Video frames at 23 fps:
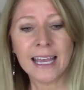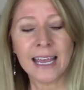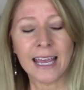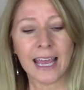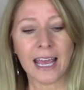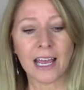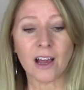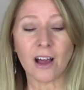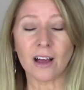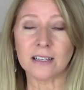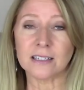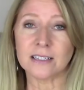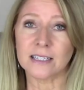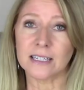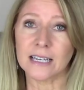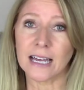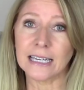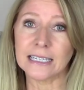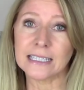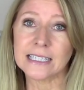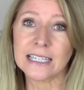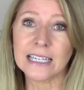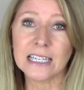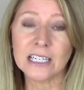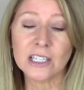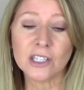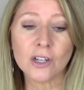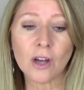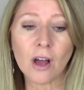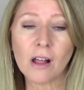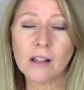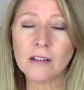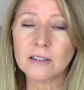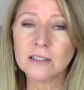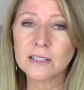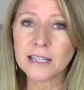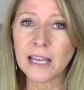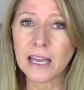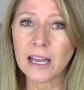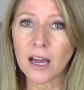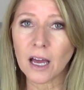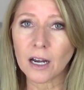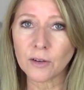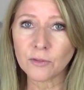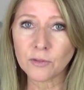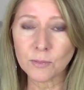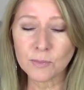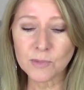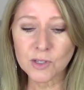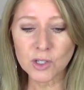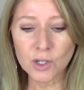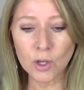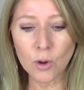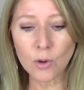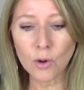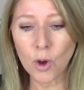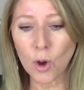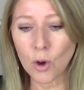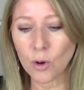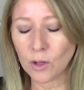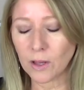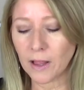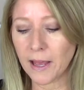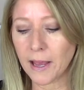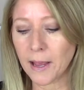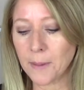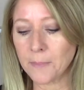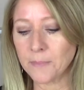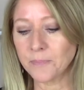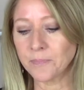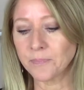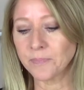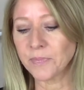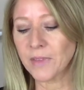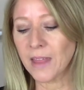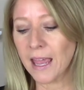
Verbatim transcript: It costs $19. I got it from Soko Glam.